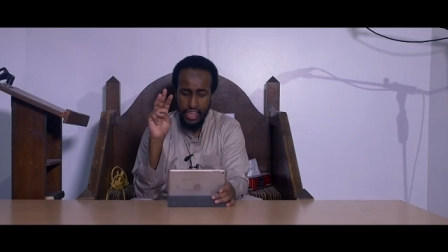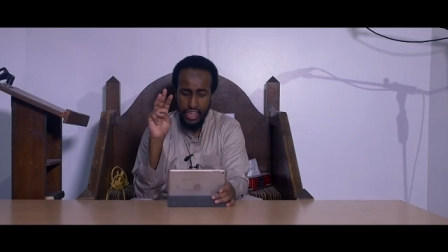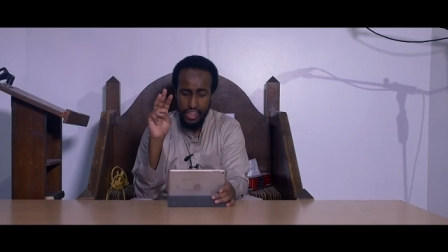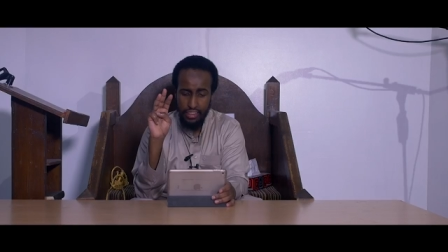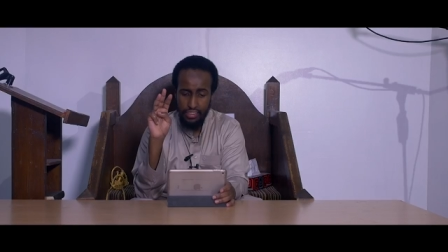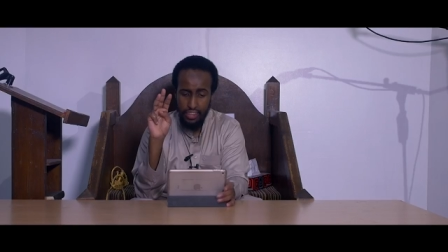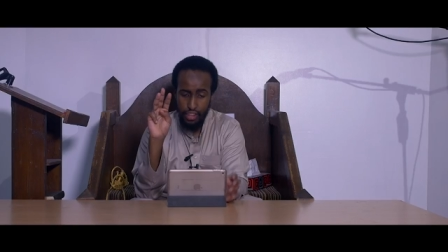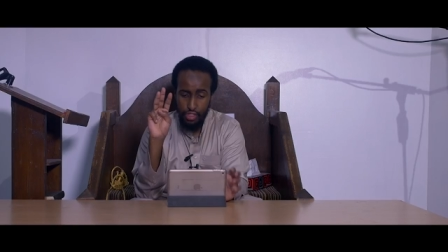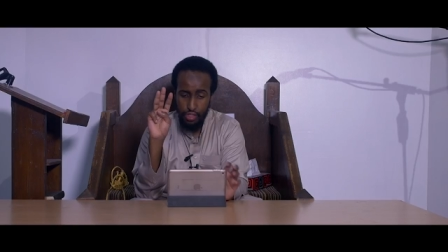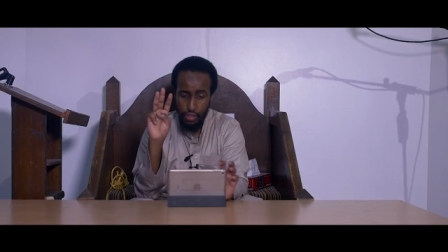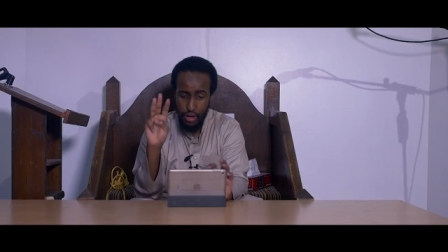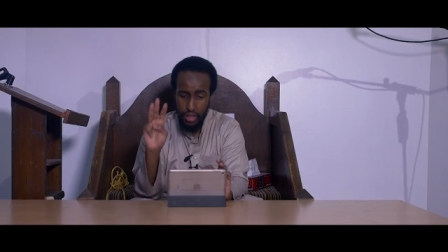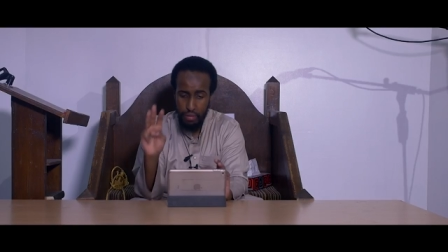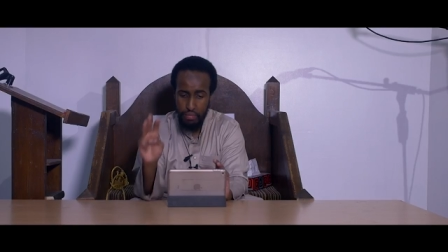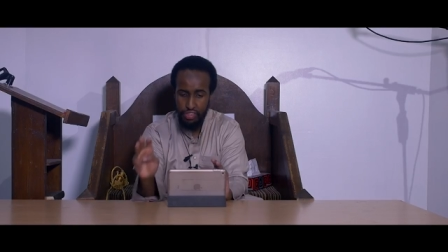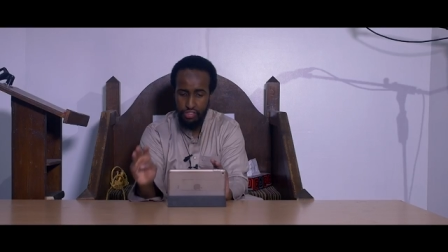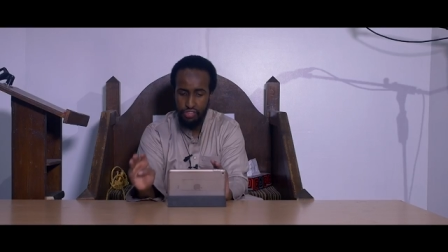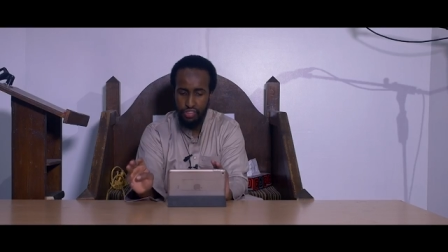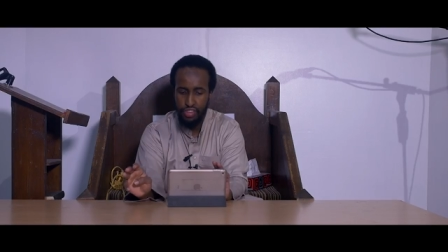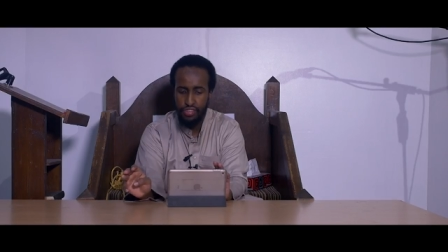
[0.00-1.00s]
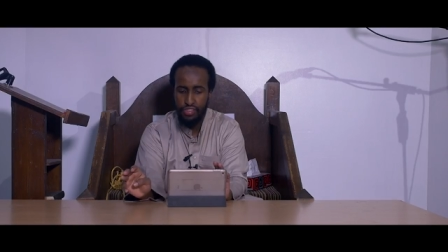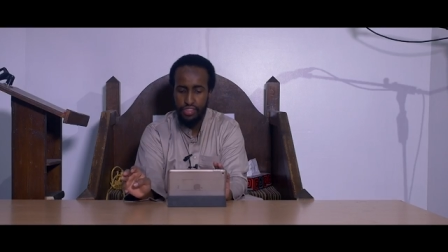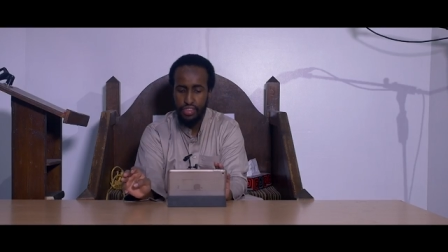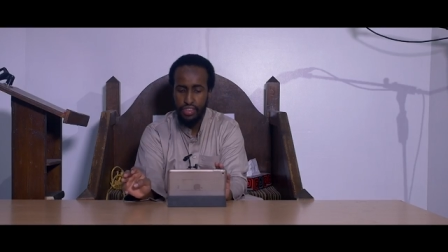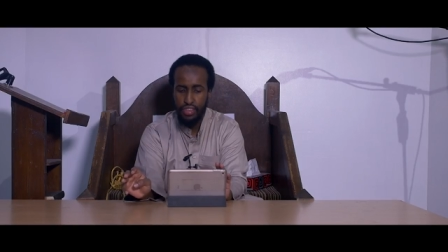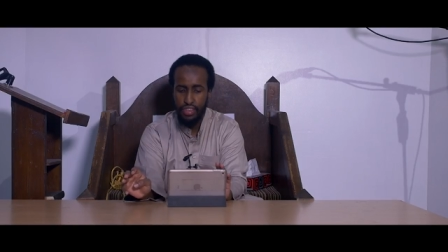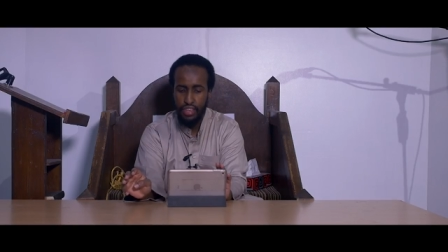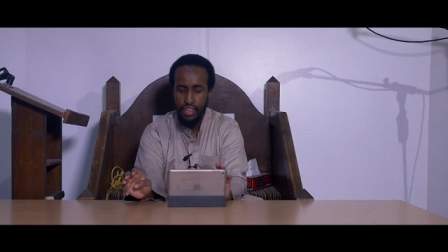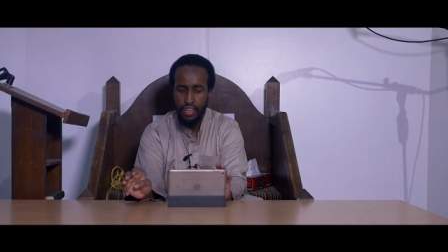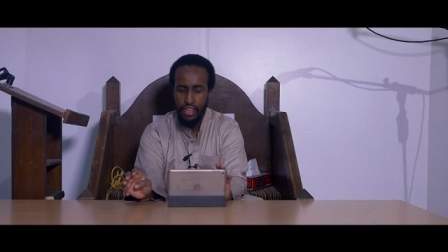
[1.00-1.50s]
It's in three masjids.
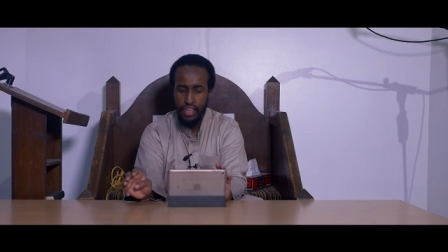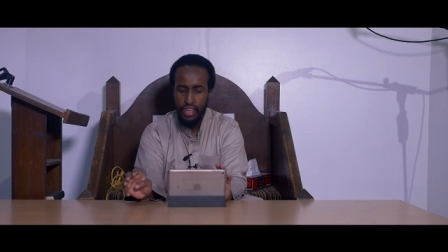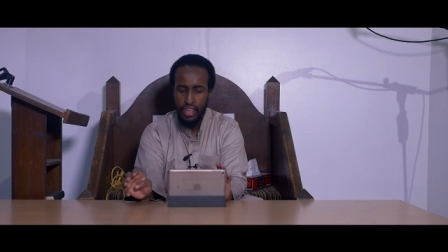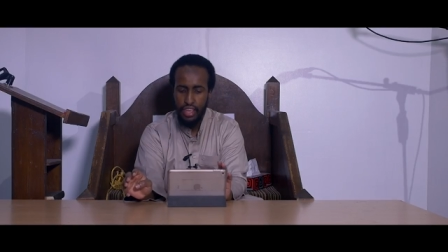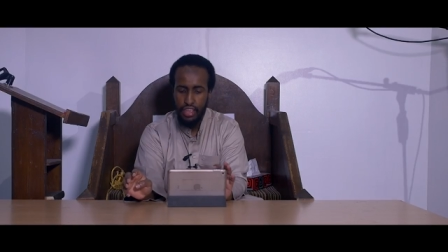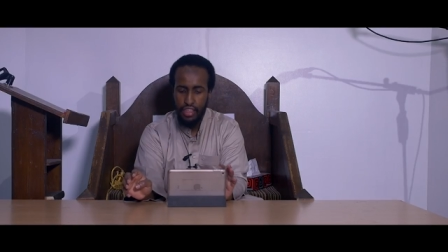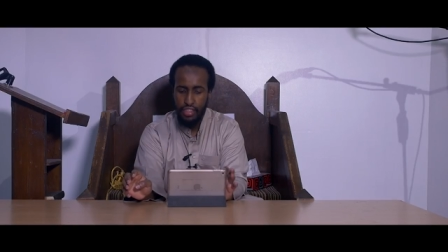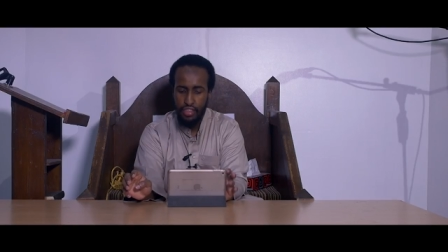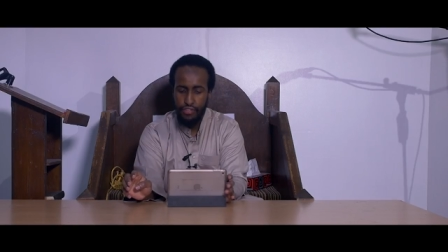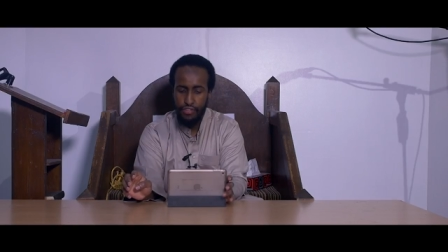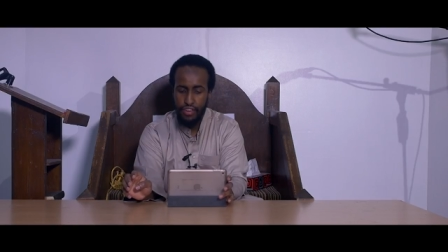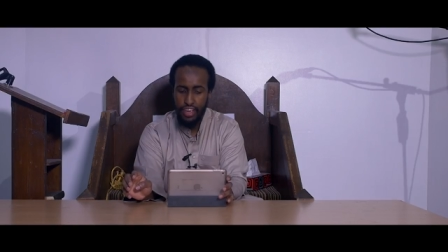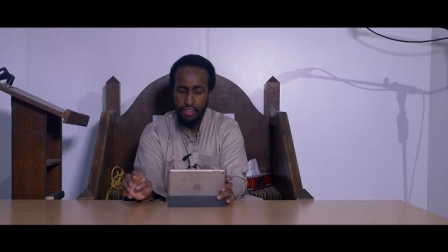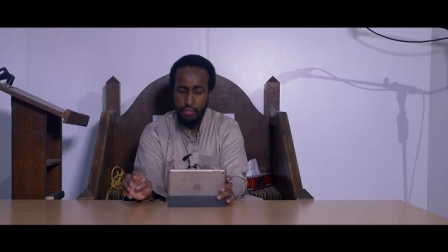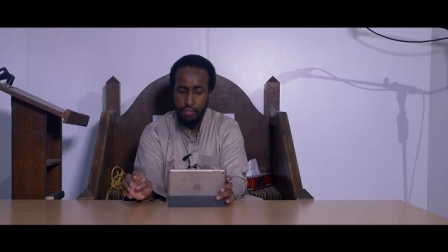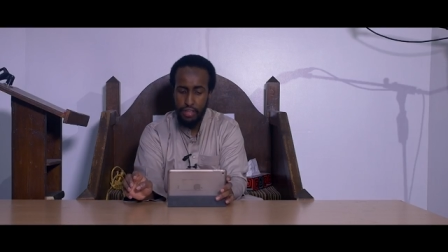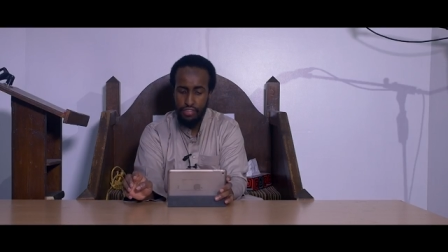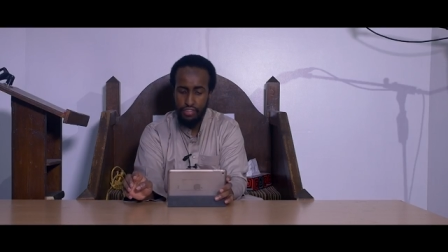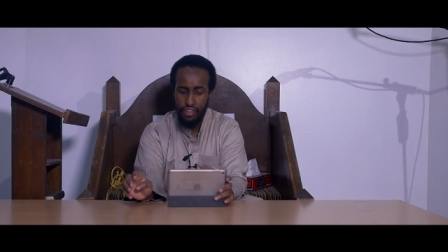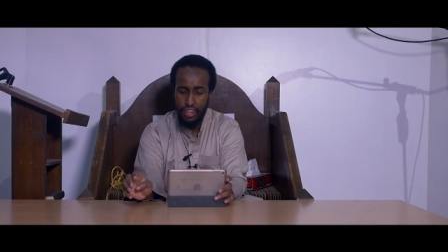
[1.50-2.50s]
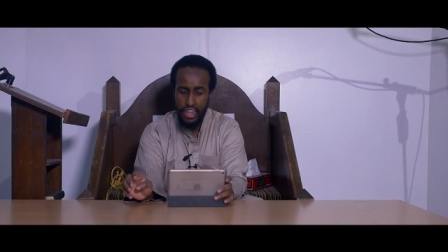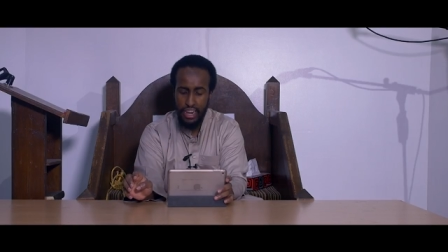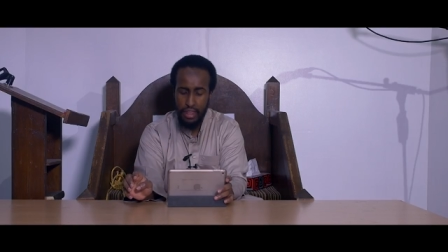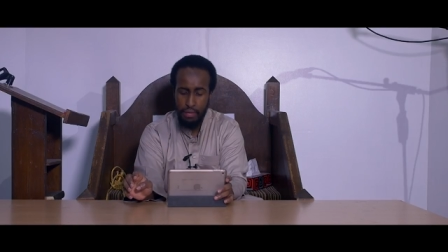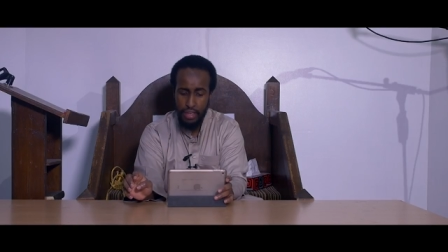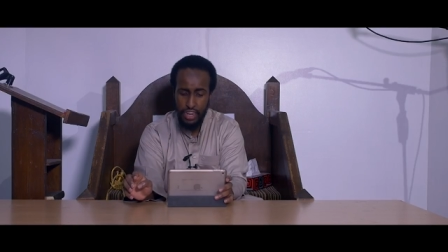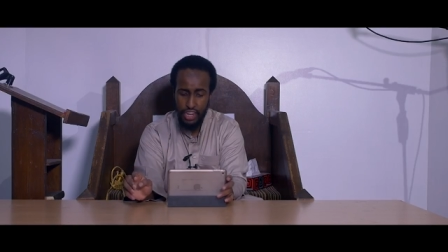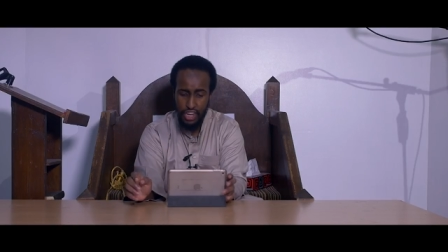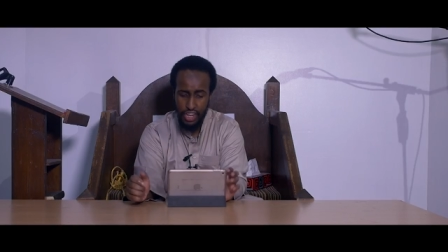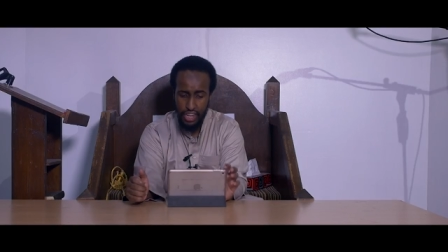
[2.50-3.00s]
The first masjid that
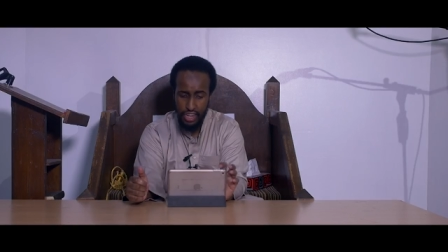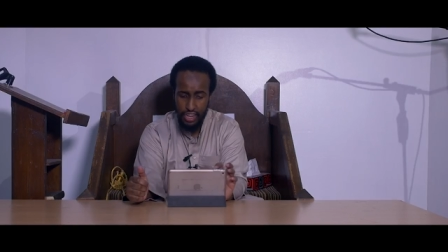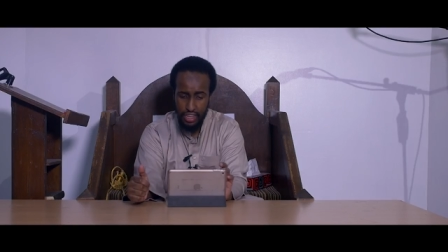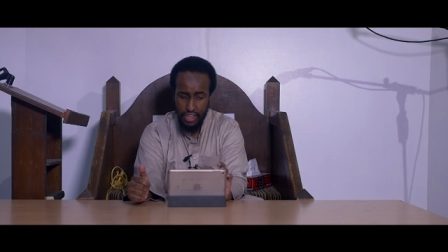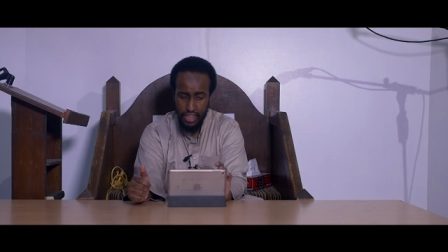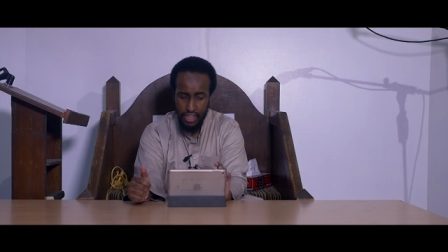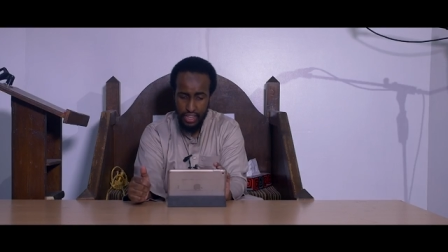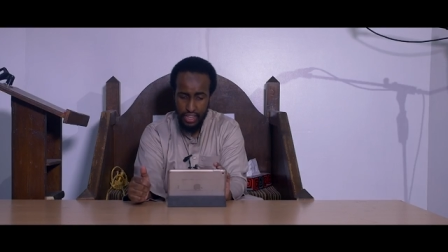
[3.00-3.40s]
he mentioned